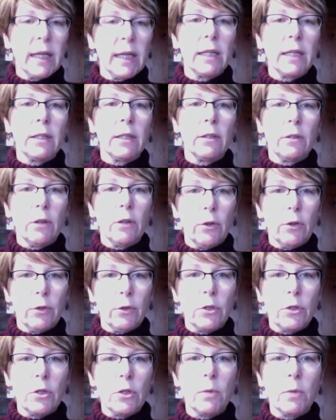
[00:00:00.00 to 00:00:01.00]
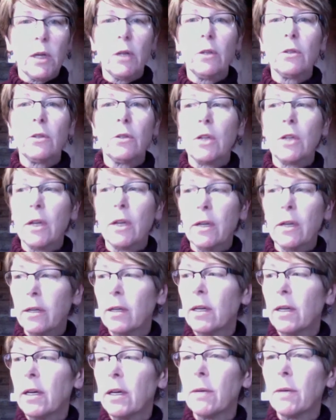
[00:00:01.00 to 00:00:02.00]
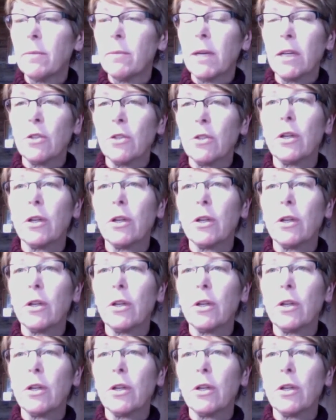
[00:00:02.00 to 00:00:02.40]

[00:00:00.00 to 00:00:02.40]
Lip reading: and all those smells, that should